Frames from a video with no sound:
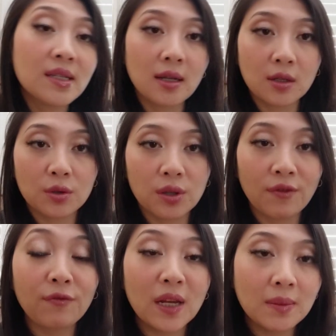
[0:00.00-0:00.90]
me tell you the
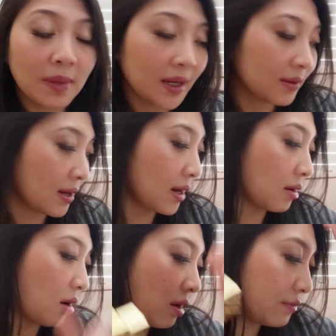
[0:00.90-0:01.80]
feedback that I
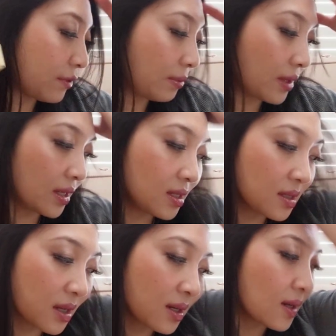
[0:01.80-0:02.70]
got from this
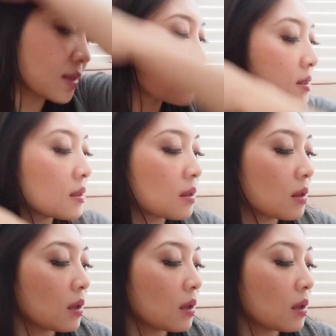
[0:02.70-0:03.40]
that it's